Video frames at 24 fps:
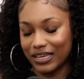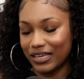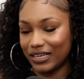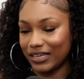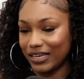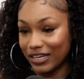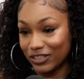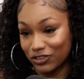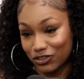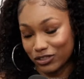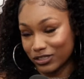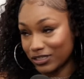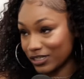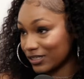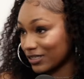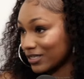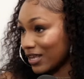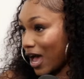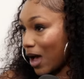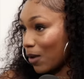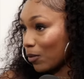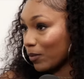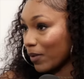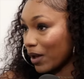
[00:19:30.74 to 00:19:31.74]
interesting
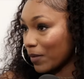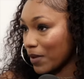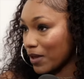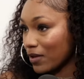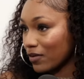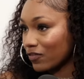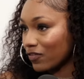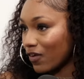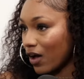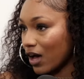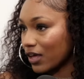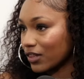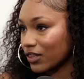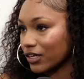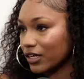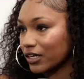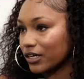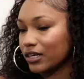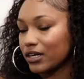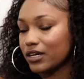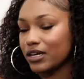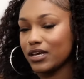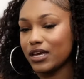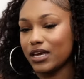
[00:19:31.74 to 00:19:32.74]
time with my baby
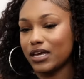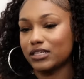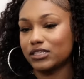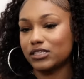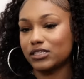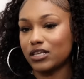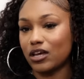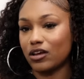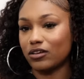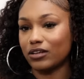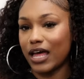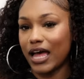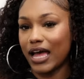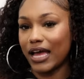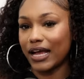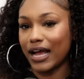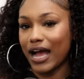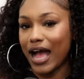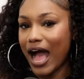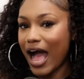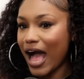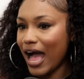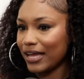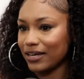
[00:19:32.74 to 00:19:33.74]
father. So like
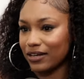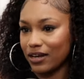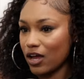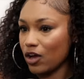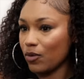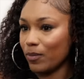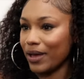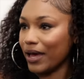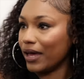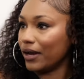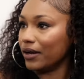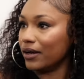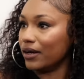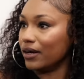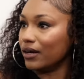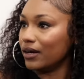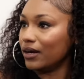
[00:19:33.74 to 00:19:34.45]
I know better.